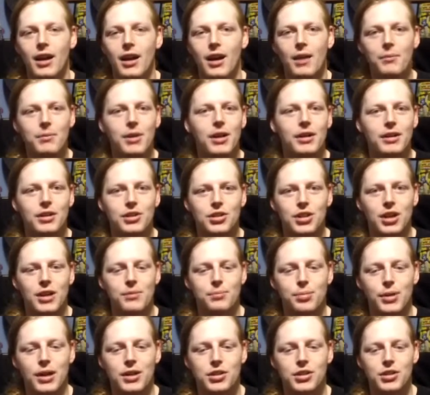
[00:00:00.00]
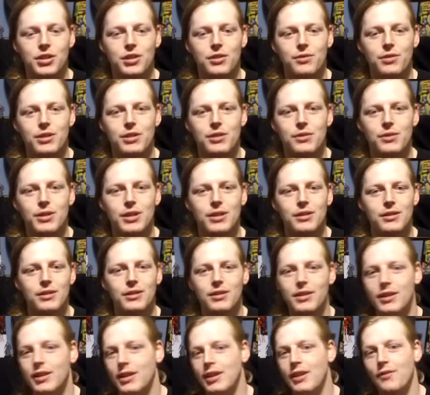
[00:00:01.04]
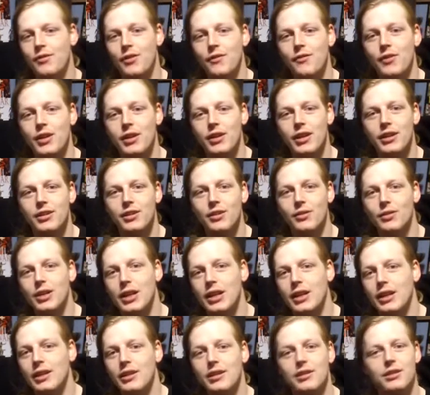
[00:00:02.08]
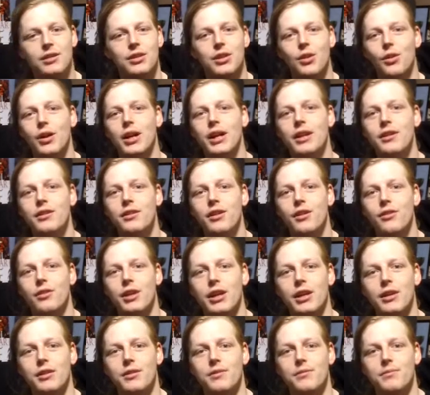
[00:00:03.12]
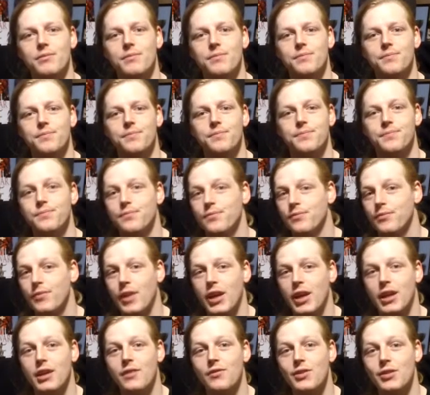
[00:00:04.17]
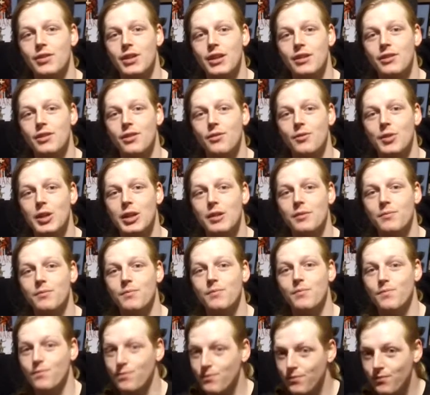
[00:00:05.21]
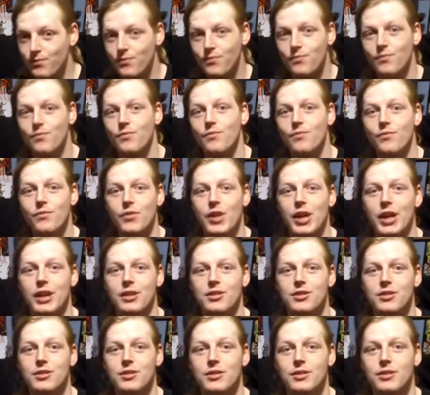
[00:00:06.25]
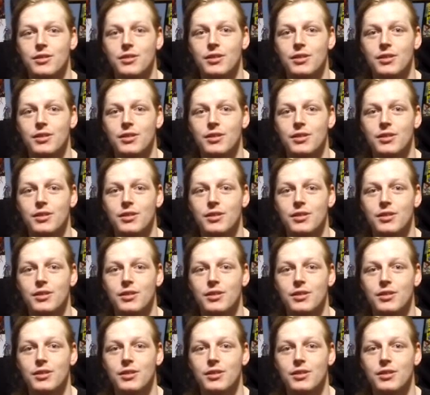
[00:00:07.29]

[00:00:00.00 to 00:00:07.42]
I'm not going to try and pressure you into it. If you feel like donating, go ahead and donate. And if you did donate, thanks.